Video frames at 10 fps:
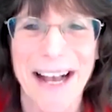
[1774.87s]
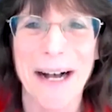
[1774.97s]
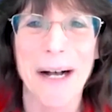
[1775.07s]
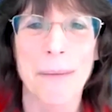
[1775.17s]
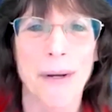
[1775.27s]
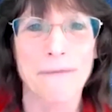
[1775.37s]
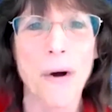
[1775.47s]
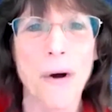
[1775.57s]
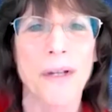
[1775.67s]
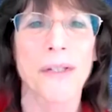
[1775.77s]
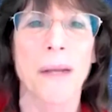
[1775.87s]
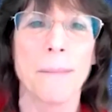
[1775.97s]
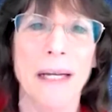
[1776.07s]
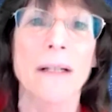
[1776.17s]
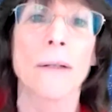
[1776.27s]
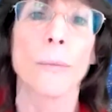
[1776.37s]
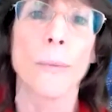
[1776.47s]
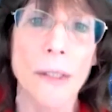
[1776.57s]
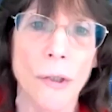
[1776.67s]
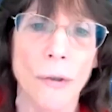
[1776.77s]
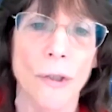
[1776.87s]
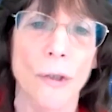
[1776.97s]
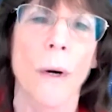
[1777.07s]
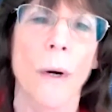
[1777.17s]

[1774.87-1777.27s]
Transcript: but focus on medical research